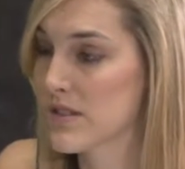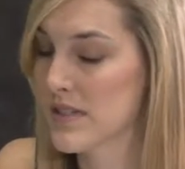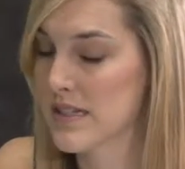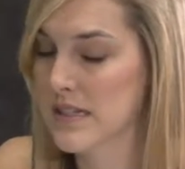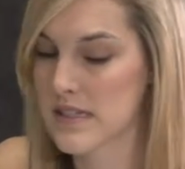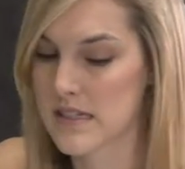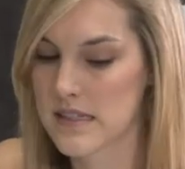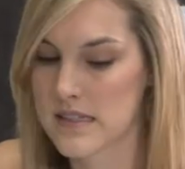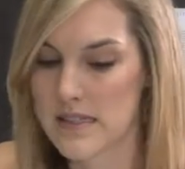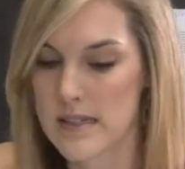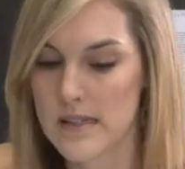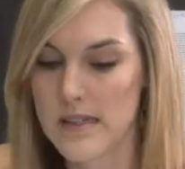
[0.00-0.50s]

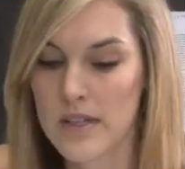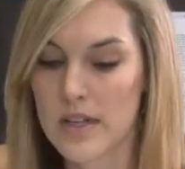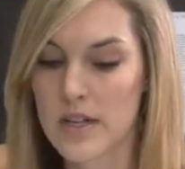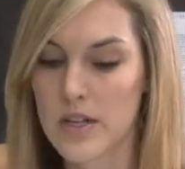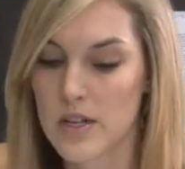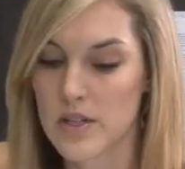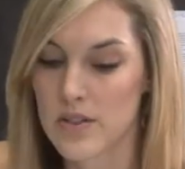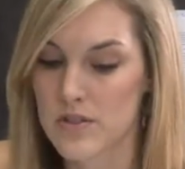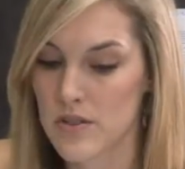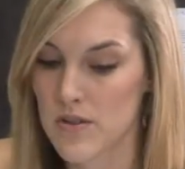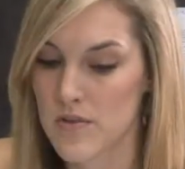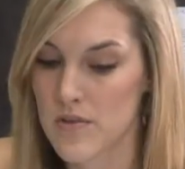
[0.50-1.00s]
percents.
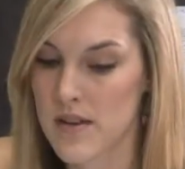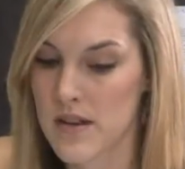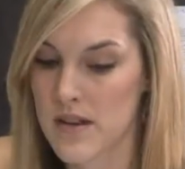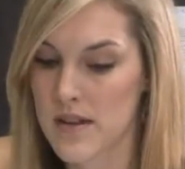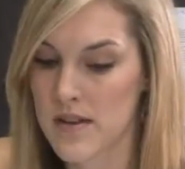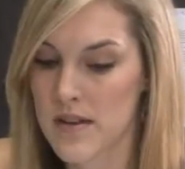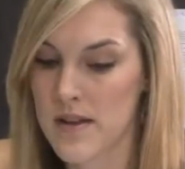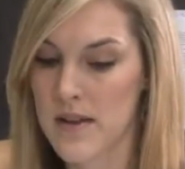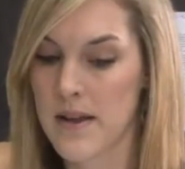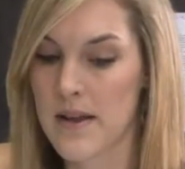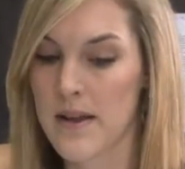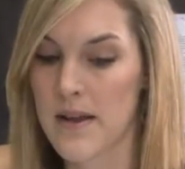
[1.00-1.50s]
So
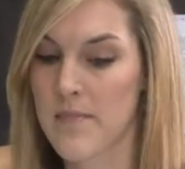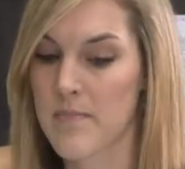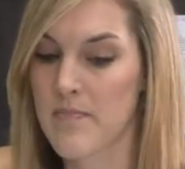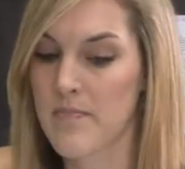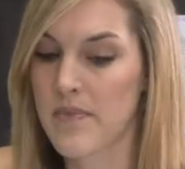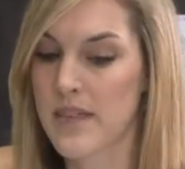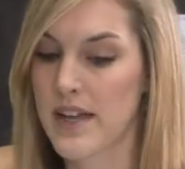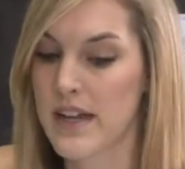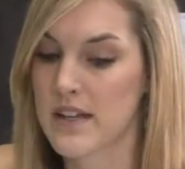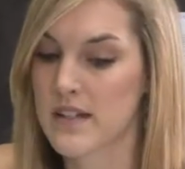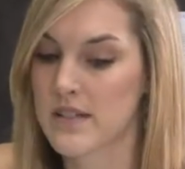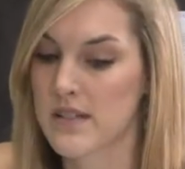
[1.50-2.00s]
then,
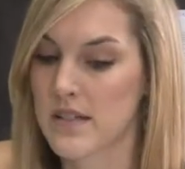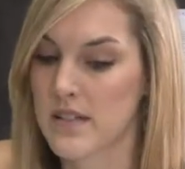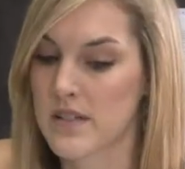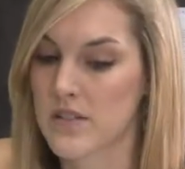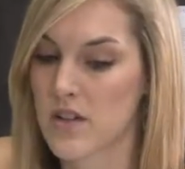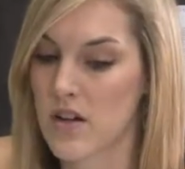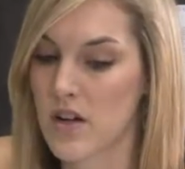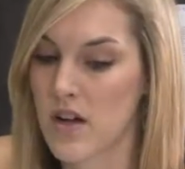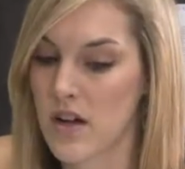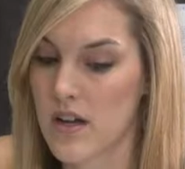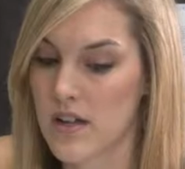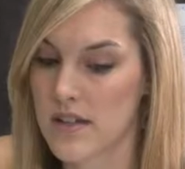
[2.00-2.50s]
as I
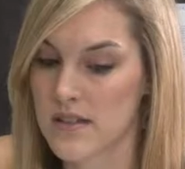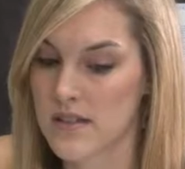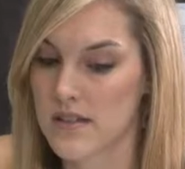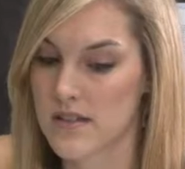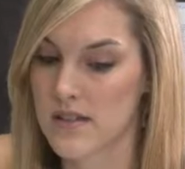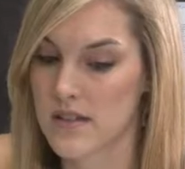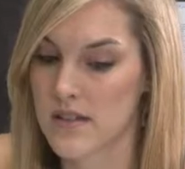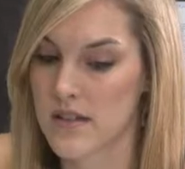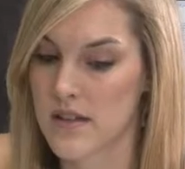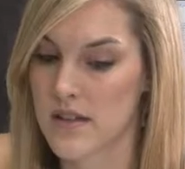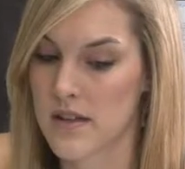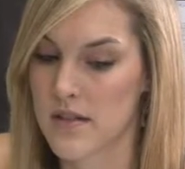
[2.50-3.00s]
taught
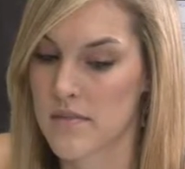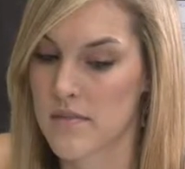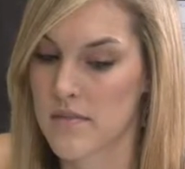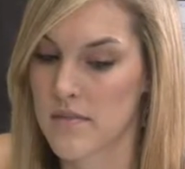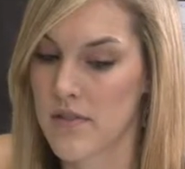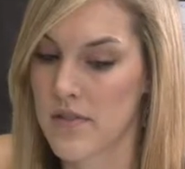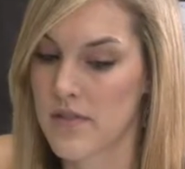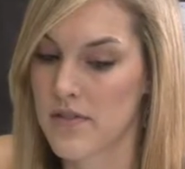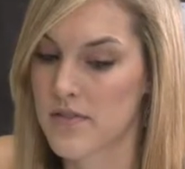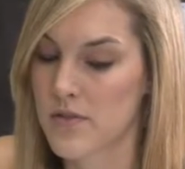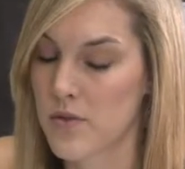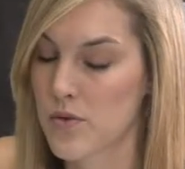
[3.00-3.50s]

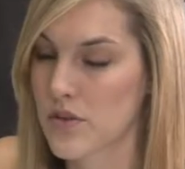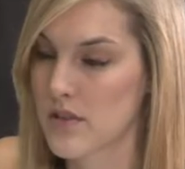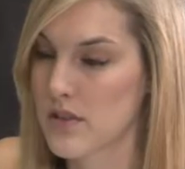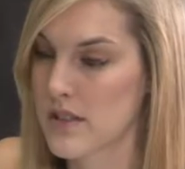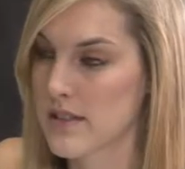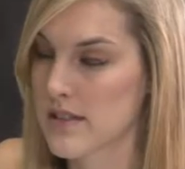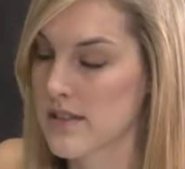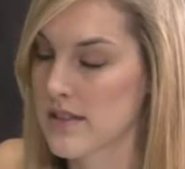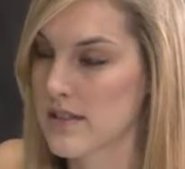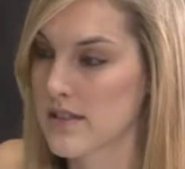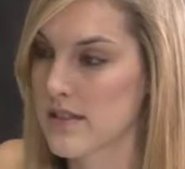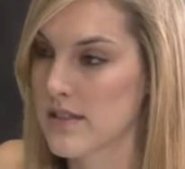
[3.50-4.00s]
the 4
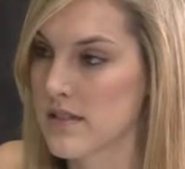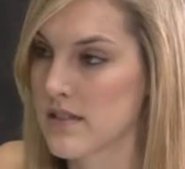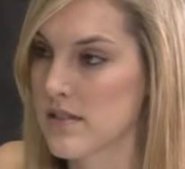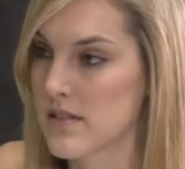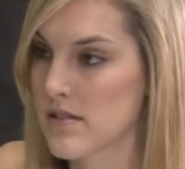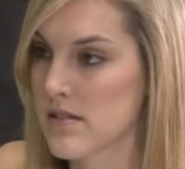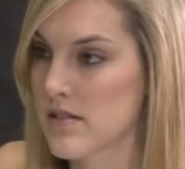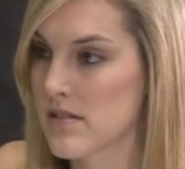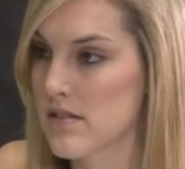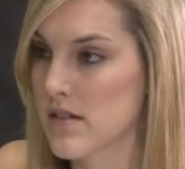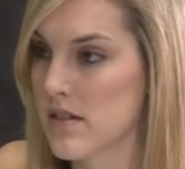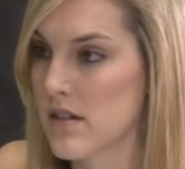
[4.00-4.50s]

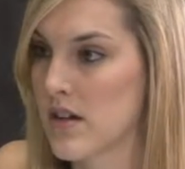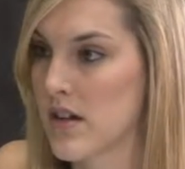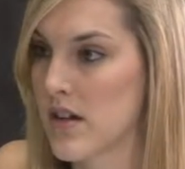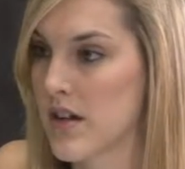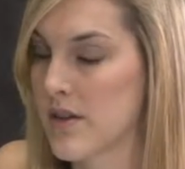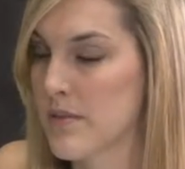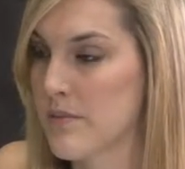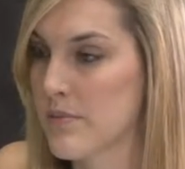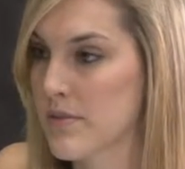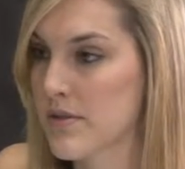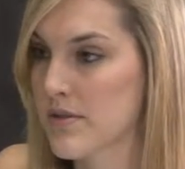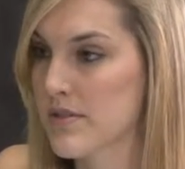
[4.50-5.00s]
lessons
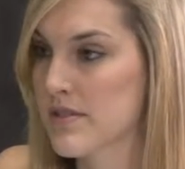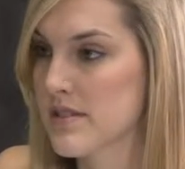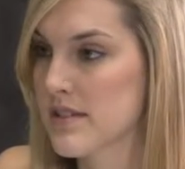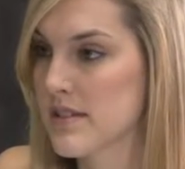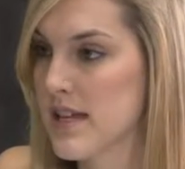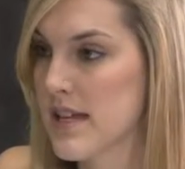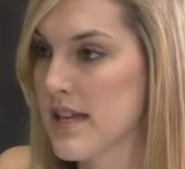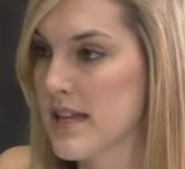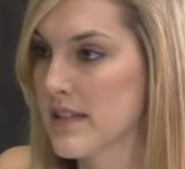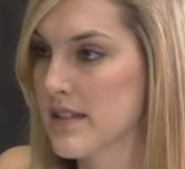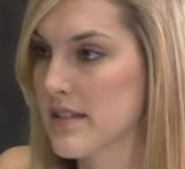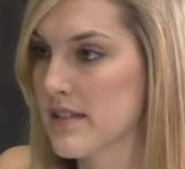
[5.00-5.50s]
on
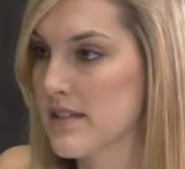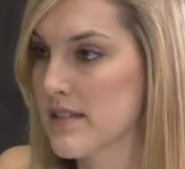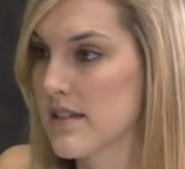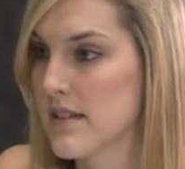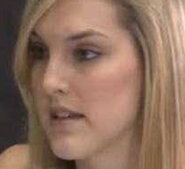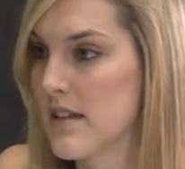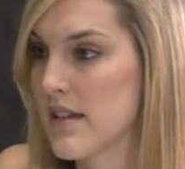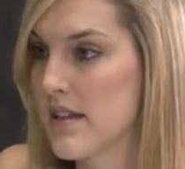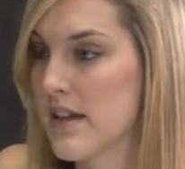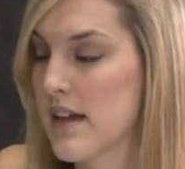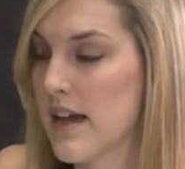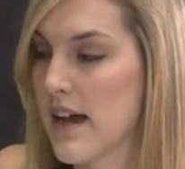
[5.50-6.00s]
percents,
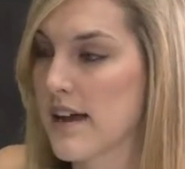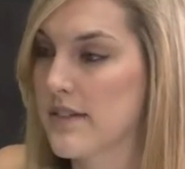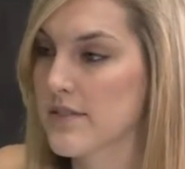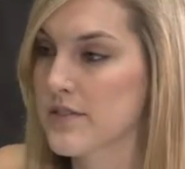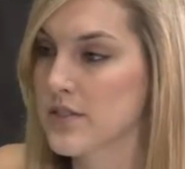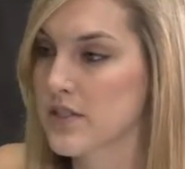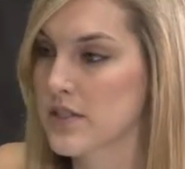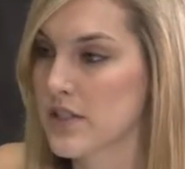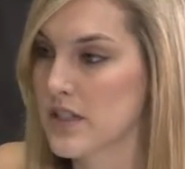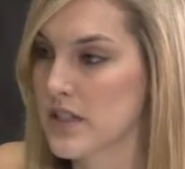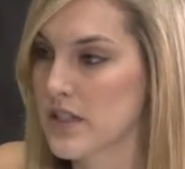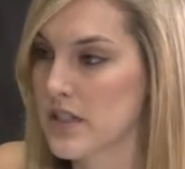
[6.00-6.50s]

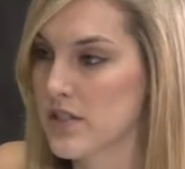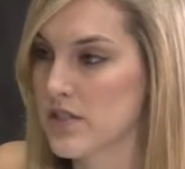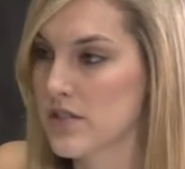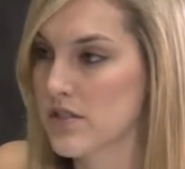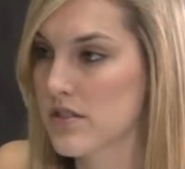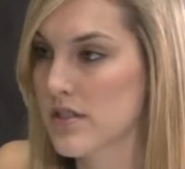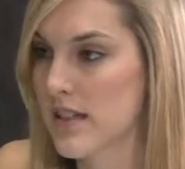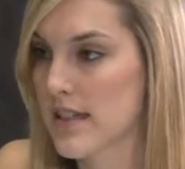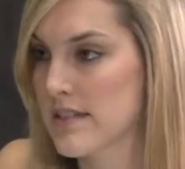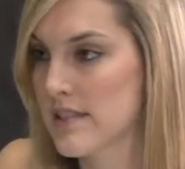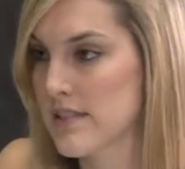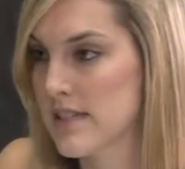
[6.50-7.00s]
after each
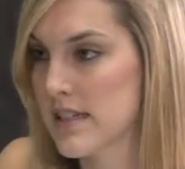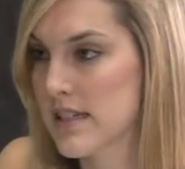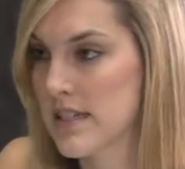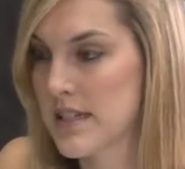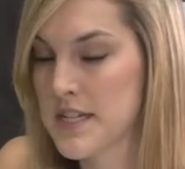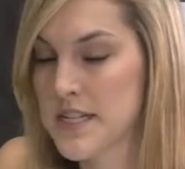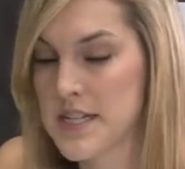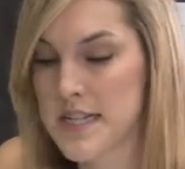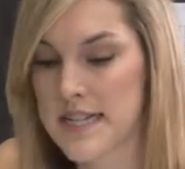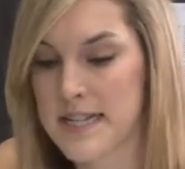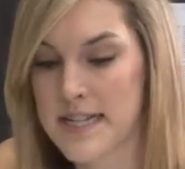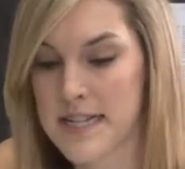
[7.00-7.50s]

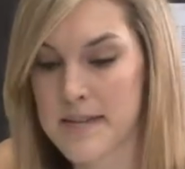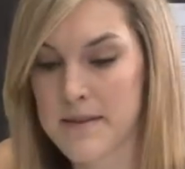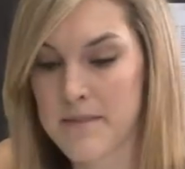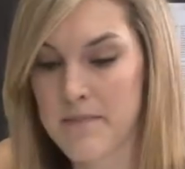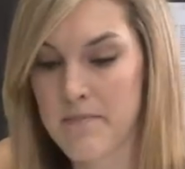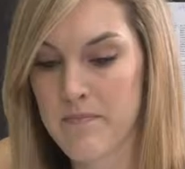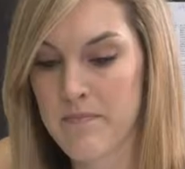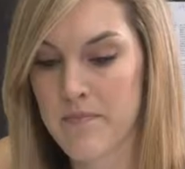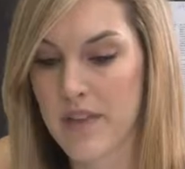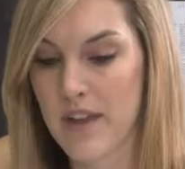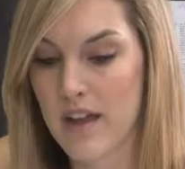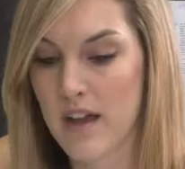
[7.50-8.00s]
lesson,
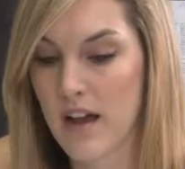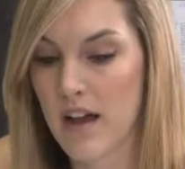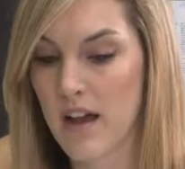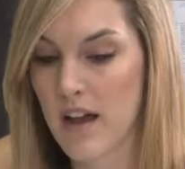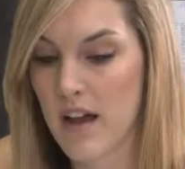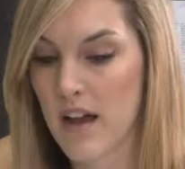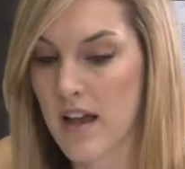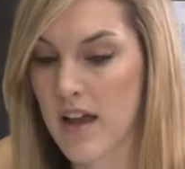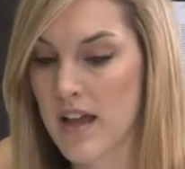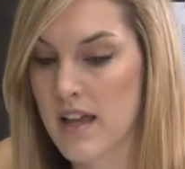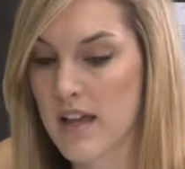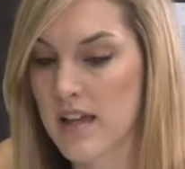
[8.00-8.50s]

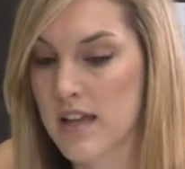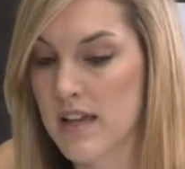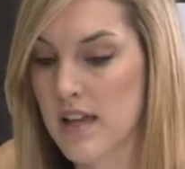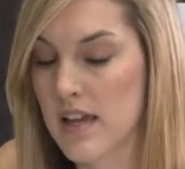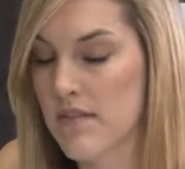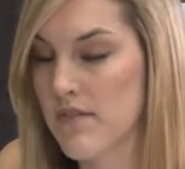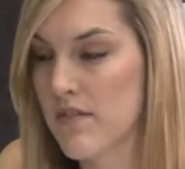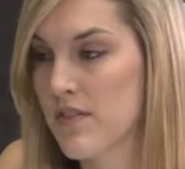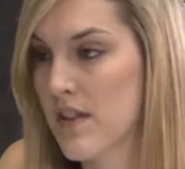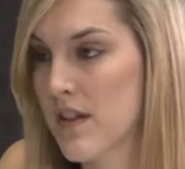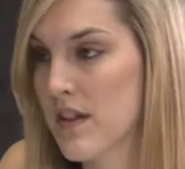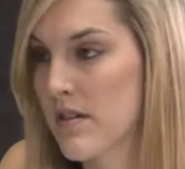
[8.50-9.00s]
I
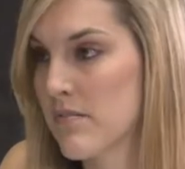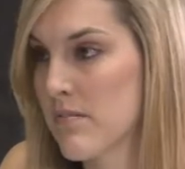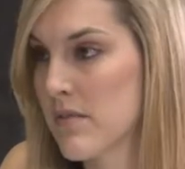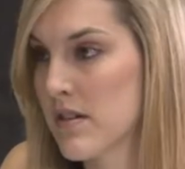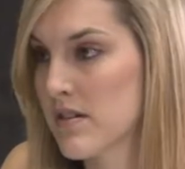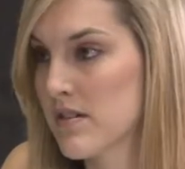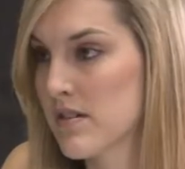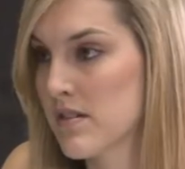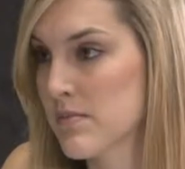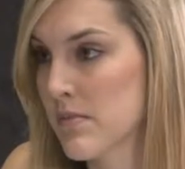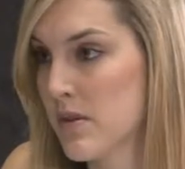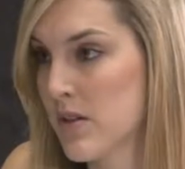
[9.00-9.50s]
gave them a
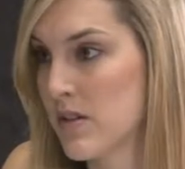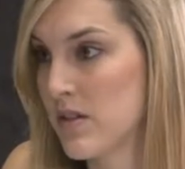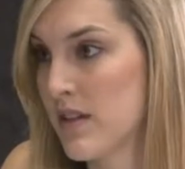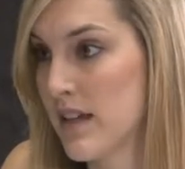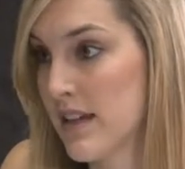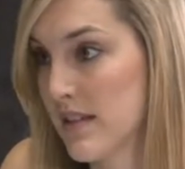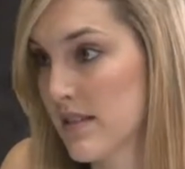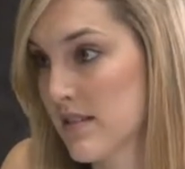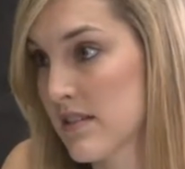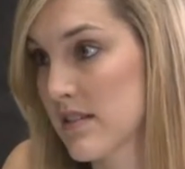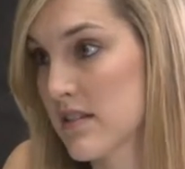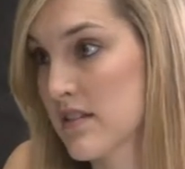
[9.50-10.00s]
small
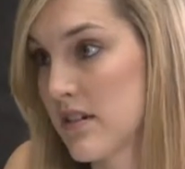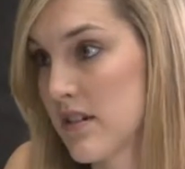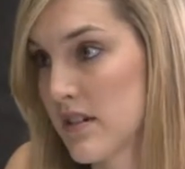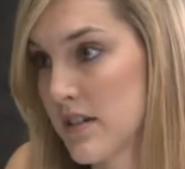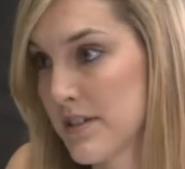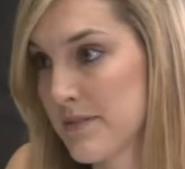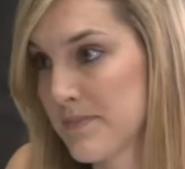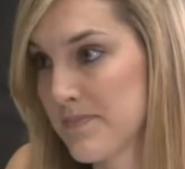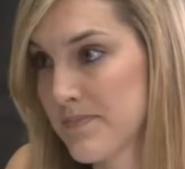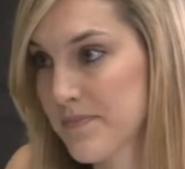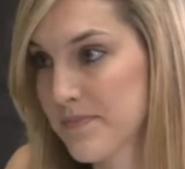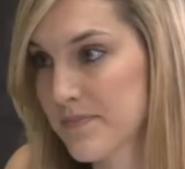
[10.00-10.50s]
exit card.